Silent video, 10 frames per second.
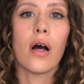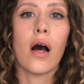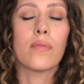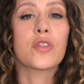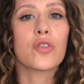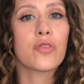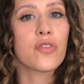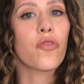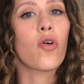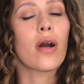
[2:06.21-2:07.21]
search
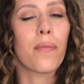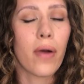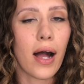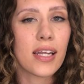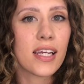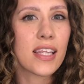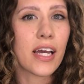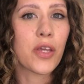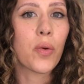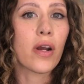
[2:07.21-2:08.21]
for a product that
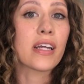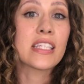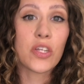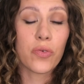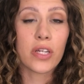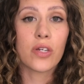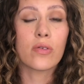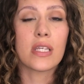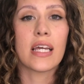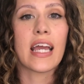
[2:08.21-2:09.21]
you are considering
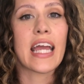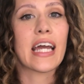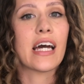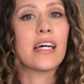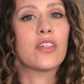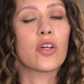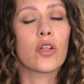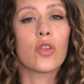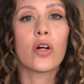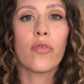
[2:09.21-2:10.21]
using and
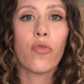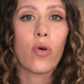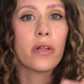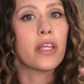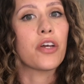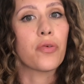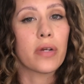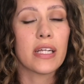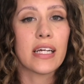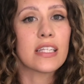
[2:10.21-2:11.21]
look for the
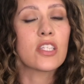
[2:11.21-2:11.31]
ingredients.